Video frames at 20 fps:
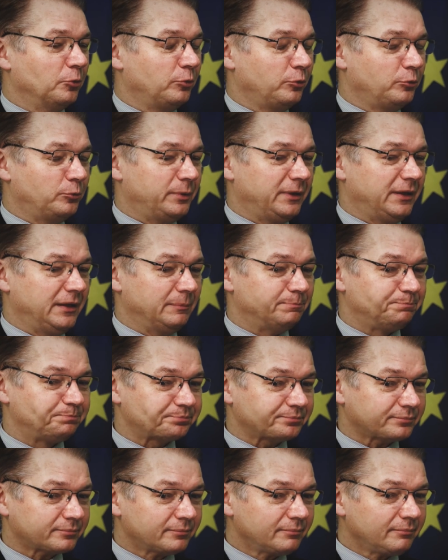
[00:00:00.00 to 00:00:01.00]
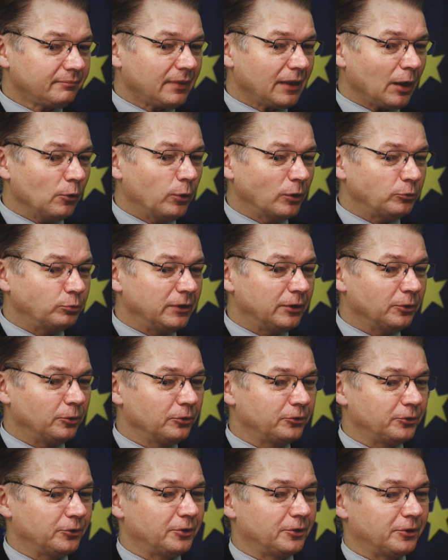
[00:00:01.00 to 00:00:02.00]
would be what we call
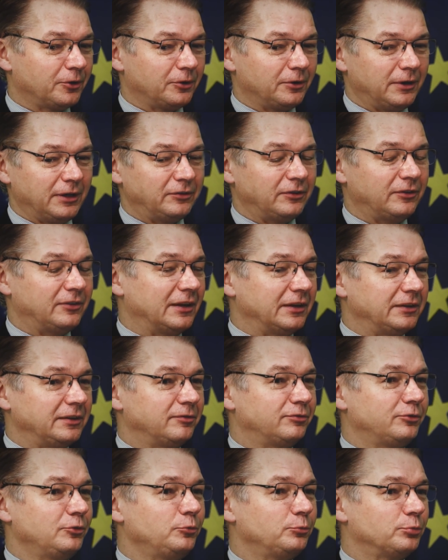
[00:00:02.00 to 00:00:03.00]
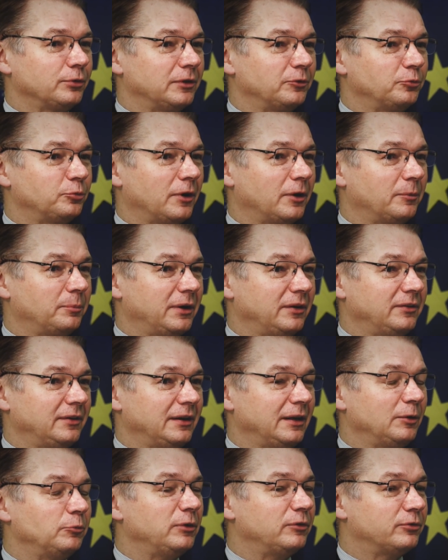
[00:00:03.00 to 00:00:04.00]
the legislative footprint, where
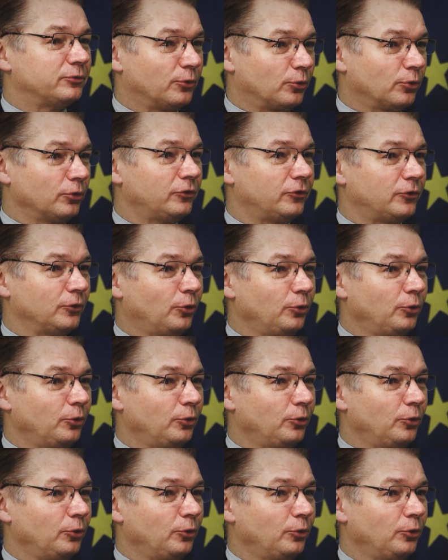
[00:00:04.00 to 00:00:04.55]
basically we force